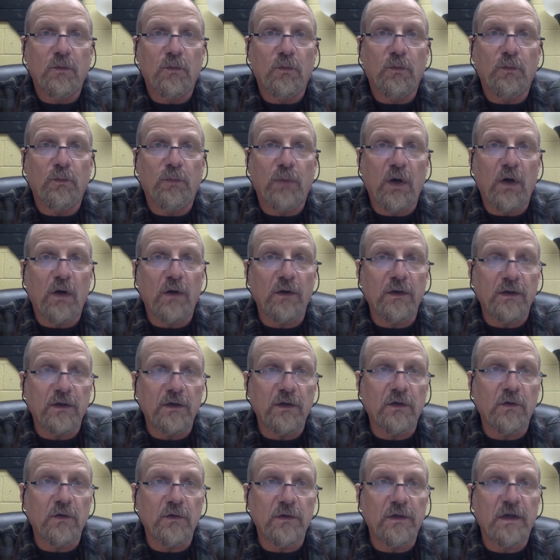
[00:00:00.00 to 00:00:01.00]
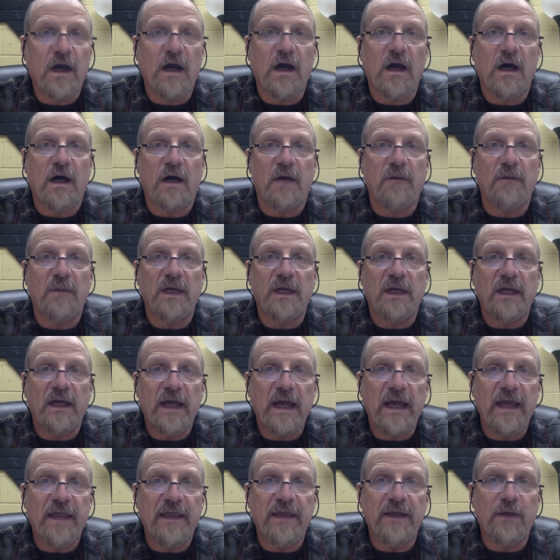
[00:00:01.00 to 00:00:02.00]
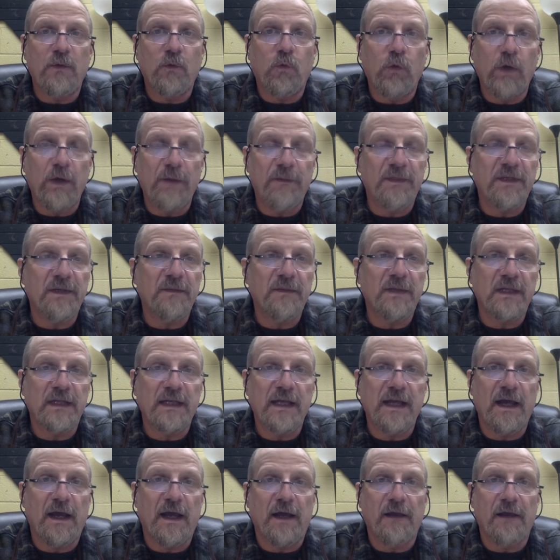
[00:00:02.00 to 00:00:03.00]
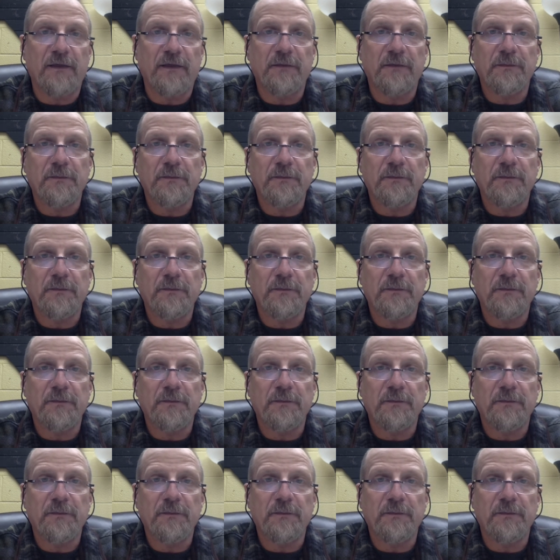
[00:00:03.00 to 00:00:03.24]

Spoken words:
bought Uncle Tom and then whipped him to death.